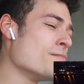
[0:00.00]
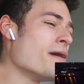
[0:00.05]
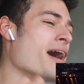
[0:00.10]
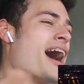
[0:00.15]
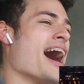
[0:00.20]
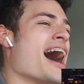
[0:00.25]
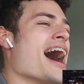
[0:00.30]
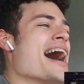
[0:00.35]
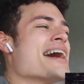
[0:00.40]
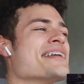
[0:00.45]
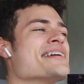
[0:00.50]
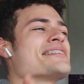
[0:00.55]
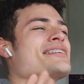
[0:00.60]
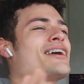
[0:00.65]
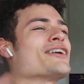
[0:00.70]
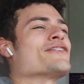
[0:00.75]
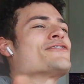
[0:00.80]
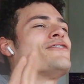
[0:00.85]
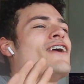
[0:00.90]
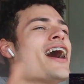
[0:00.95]
My hat is
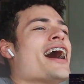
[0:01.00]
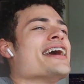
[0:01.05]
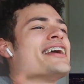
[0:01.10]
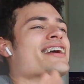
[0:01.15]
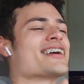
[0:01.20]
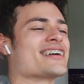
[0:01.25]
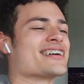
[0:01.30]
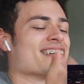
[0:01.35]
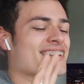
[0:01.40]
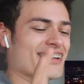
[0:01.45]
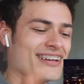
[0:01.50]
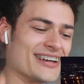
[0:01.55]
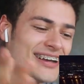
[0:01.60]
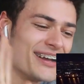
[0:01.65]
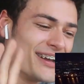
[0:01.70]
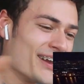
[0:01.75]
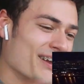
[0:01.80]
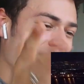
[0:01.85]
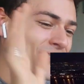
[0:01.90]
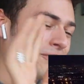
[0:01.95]
on fire!
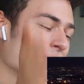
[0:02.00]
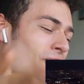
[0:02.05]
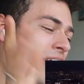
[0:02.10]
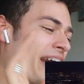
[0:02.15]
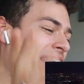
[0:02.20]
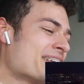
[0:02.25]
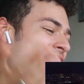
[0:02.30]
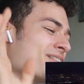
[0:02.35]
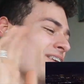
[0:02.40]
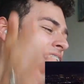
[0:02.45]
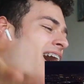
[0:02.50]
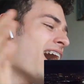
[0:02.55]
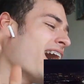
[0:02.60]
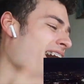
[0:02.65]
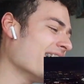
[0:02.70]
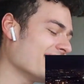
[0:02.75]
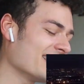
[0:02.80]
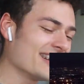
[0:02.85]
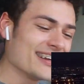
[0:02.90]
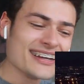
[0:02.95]
It's way too
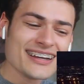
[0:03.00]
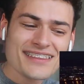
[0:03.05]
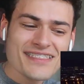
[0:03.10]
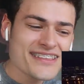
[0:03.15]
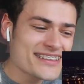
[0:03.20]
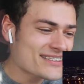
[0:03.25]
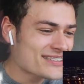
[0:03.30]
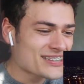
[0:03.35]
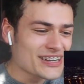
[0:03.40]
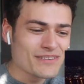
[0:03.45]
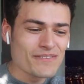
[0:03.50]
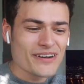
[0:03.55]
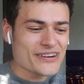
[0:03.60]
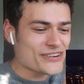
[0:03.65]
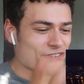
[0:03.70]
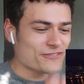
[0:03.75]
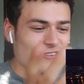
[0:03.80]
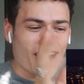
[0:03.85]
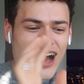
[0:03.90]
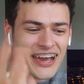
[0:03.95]
hot! There's too
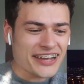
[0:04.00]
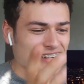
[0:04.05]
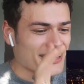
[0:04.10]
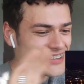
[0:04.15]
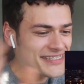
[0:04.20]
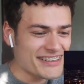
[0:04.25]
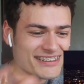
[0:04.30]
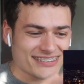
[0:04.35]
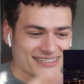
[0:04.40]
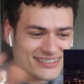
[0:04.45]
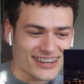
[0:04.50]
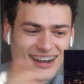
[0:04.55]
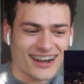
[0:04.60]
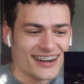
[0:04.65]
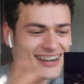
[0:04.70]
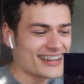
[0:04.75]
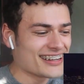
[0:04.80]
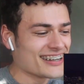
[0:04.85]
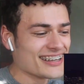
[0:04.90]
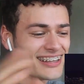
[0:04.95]
much fire in this
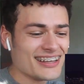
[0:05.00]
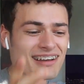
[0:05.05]
song!